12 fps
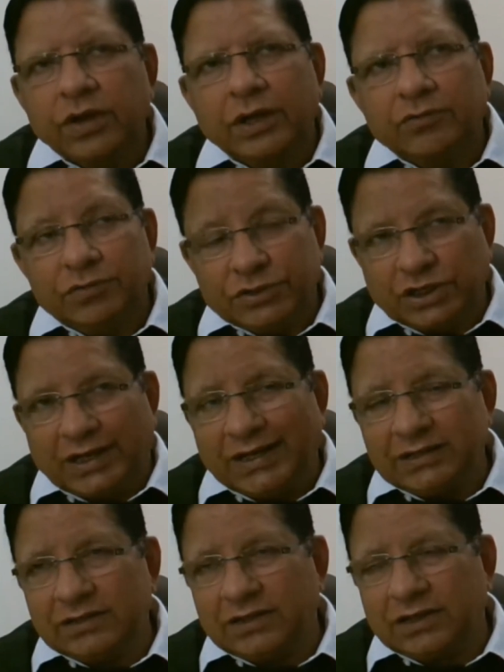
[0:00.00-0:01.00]
which
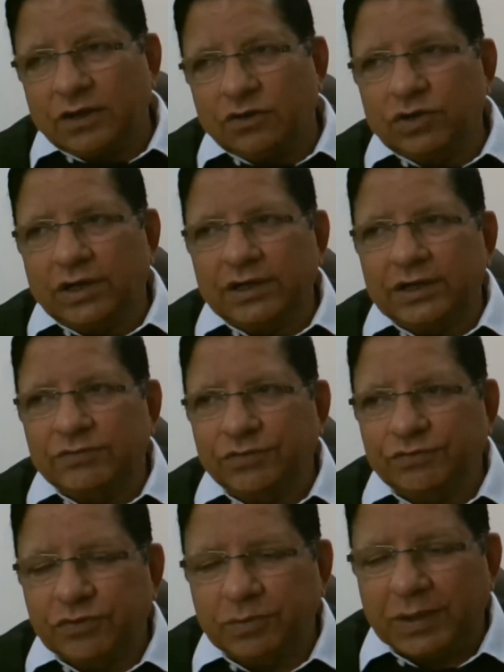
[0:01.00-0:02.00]
had around
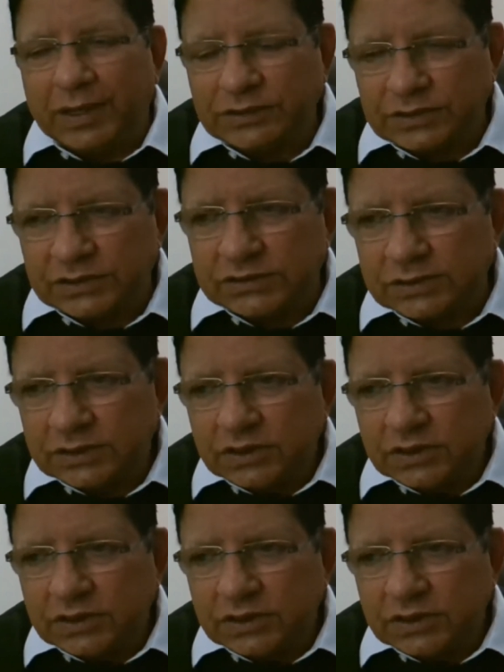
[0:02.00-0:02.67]
150 branches,